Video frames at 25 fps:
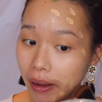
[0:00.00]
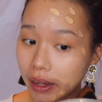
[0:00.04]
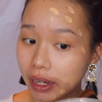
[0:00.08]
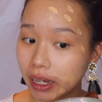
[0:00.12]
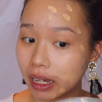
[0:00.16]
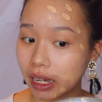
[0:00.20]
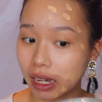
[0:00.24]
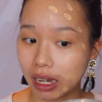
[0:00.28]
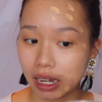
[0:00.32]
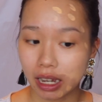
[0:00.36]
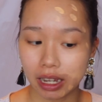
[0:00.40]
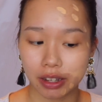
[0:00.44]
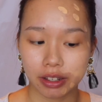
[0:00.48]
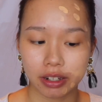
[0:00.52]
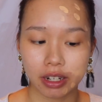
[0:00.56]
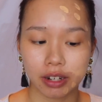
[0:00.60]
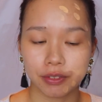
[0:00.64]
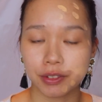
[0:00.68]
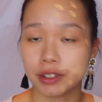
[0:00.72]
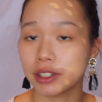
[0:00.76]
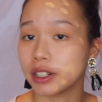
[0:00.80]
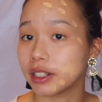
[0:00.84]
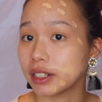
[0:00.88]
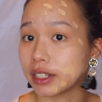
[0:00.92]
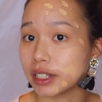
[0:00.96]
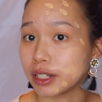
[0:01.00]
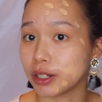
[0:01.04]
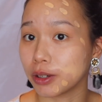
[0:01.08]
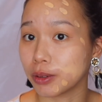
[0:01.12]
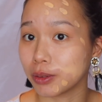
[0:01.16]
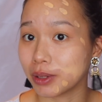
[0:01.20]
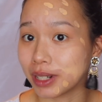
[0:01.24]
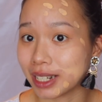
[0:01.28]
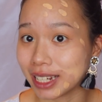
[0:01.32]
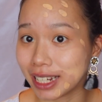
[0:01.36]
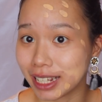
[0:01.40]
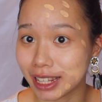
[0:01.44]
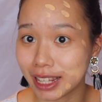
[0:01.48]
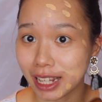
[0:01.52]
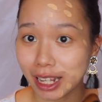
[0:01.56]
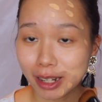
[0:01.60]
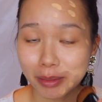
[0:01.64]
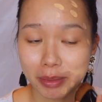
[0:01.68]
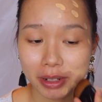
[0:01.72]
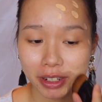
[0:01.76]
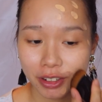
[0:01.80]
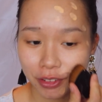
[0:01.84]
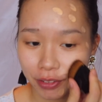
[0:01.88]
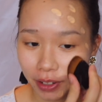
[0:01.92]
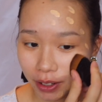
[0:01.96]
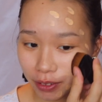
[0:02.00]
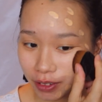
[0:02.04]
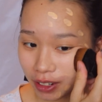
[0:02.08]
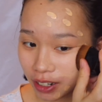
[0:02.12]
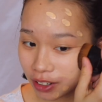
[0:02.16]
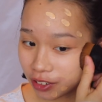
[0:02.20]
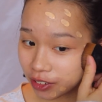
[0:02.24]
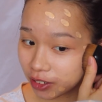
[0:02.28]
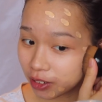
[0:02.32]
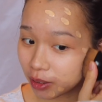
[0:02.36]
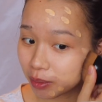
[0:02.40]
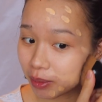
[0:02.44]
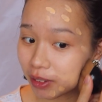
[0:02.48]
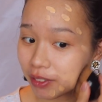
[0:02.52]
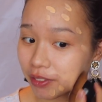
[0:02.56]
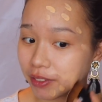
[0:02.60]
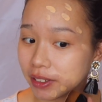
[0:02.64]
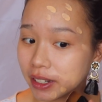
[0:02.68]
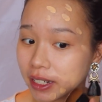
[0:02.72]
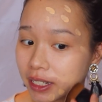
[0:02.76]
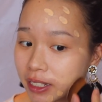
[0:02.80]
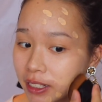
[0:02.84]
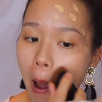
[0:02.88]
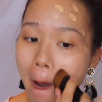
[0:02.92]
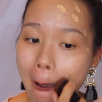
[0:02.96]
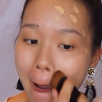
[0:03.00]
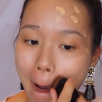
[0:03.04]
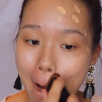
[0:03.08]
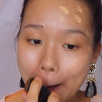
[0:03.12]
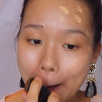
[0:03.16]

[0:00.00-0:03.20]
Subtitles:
Yeah, I definitely don't need that much foundation on my face.